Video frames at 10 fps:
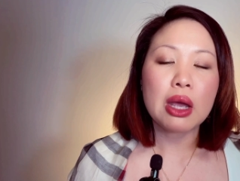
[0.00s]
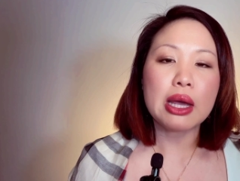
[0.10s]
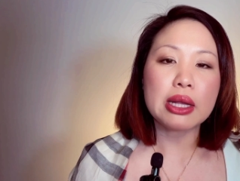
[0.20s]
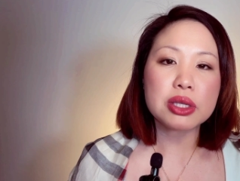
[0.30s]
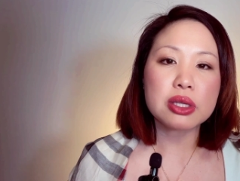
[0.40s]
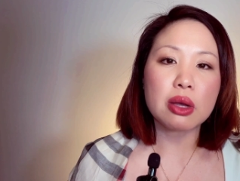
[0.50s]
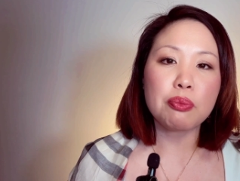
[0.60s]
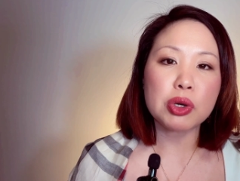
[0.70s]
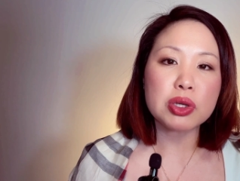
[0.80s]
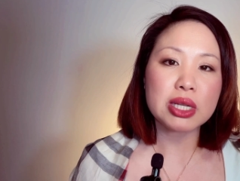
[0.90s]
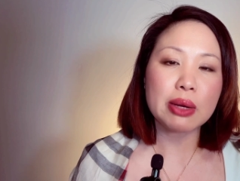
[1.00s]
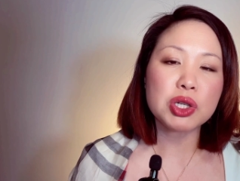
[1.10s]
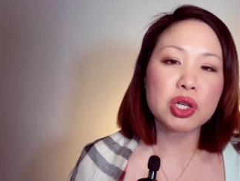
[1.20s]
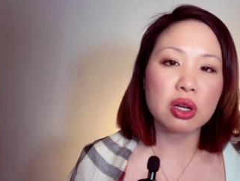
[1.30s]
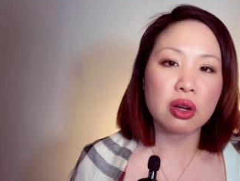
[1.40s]
It's the
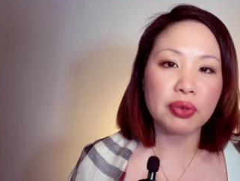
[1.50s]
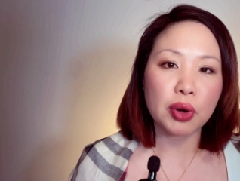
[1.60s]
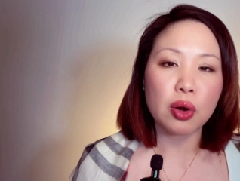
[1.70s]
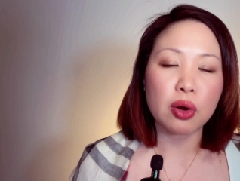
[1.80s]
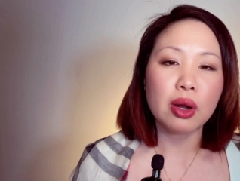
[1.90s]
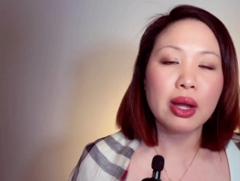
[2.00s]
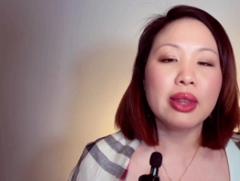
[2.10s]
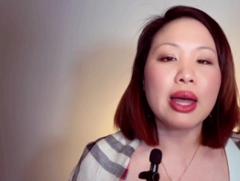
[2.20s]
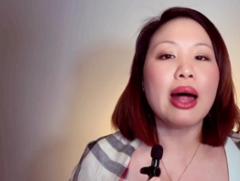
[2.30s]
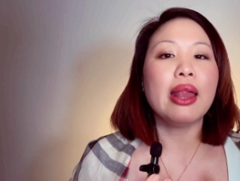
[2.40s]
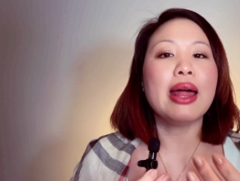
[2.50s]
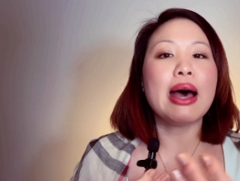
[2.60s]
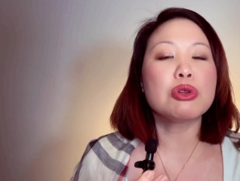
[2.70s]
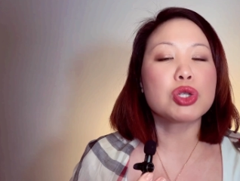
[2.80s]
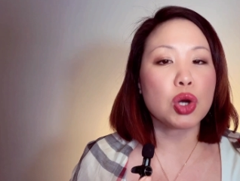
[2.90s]
perception of her that
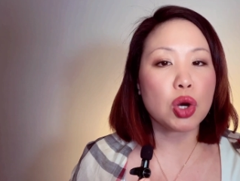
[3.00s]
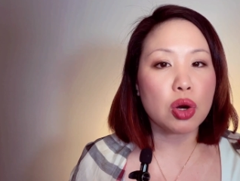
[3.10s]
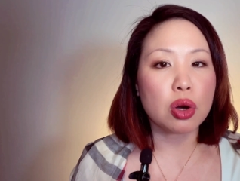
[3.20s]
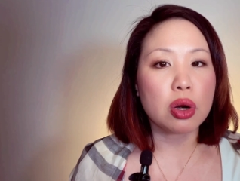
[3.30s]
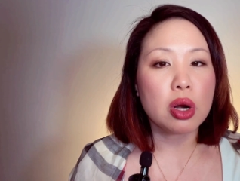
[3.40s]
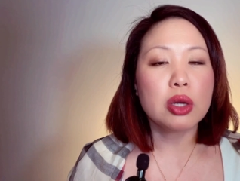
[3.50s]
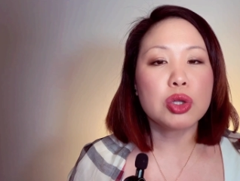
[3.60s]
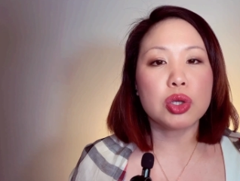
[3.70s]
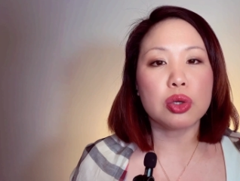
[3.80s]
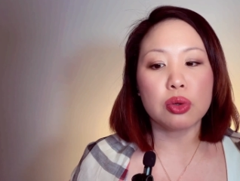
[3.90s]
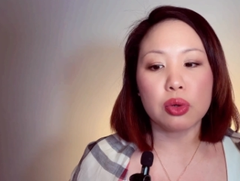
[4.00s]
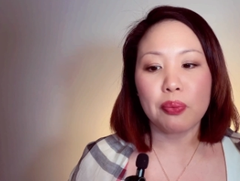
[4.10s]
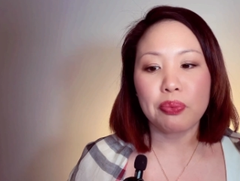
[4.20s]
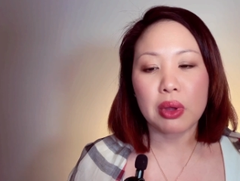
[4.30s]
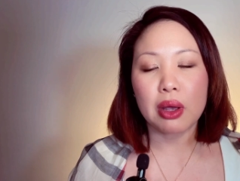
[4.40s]
allows her
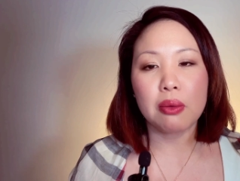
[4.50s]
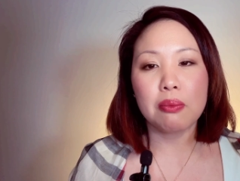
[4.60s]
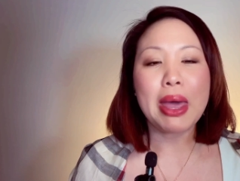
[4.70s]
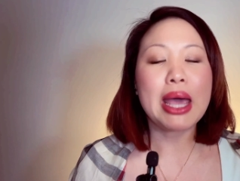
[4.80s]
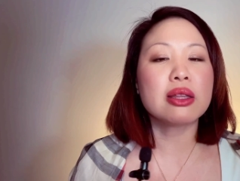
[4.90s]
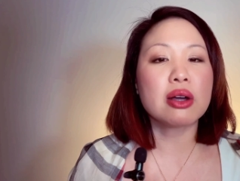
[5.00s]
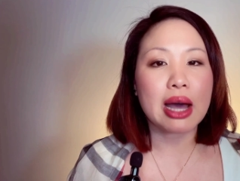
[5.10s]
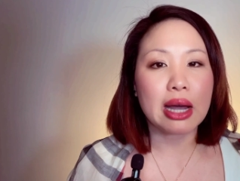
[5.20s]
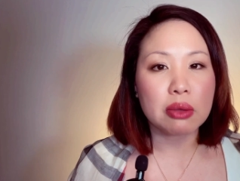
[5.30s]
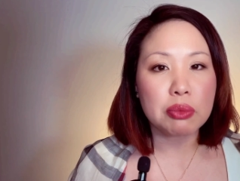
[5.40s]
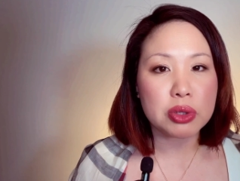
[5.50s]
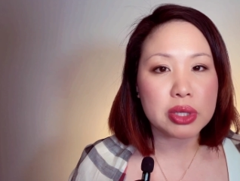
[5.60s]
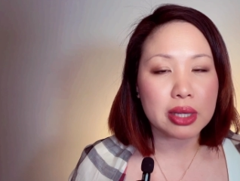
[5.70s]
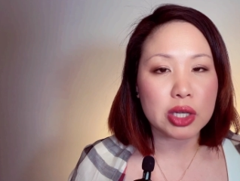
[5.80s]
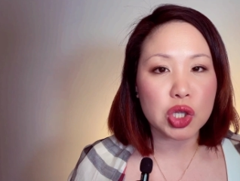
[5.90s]
to make the kind of
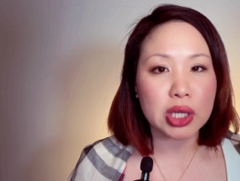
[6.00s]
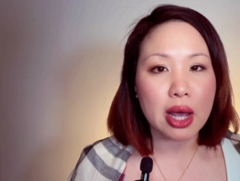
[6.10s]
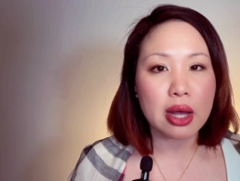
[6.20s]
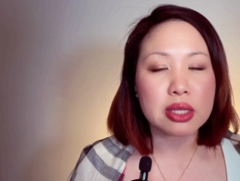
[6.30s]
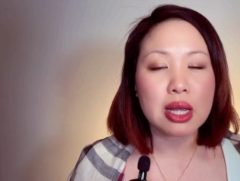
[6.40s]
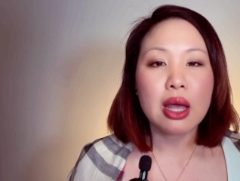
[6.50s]
music that she does,